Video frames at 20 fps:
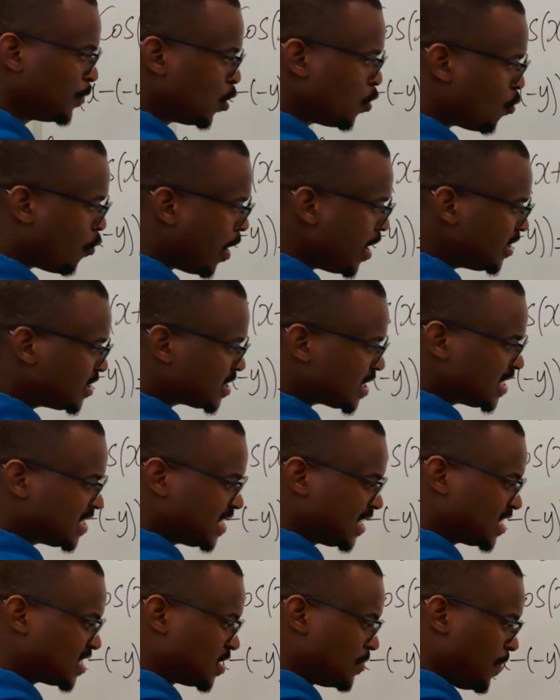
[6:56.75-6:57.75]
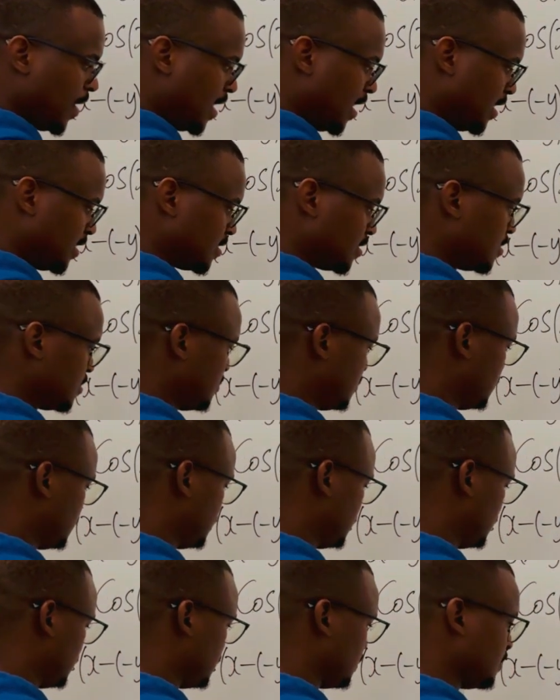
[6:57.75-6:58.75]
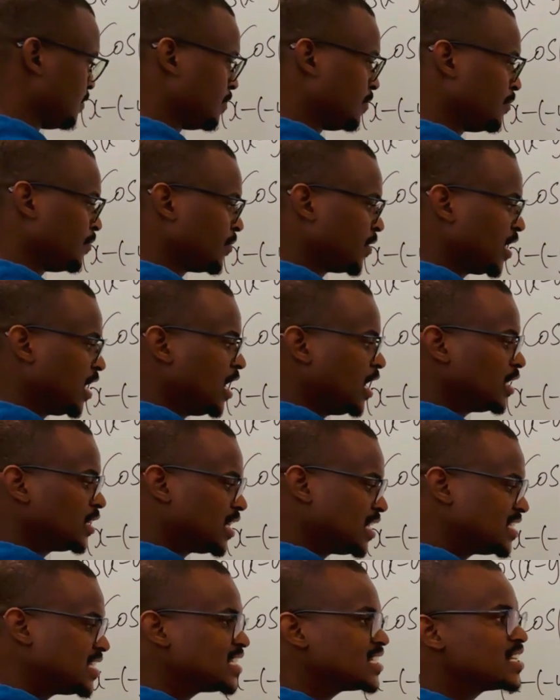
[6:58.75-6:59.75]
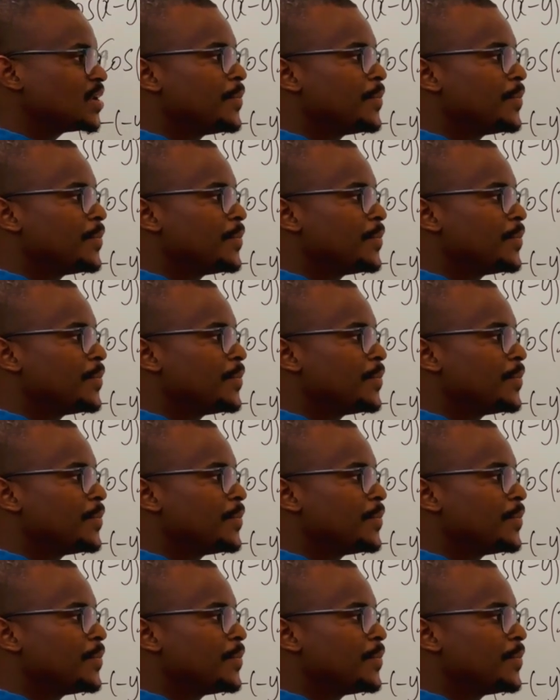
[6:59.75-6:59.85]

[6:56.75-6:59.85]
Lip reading: Where is 360 minus? 360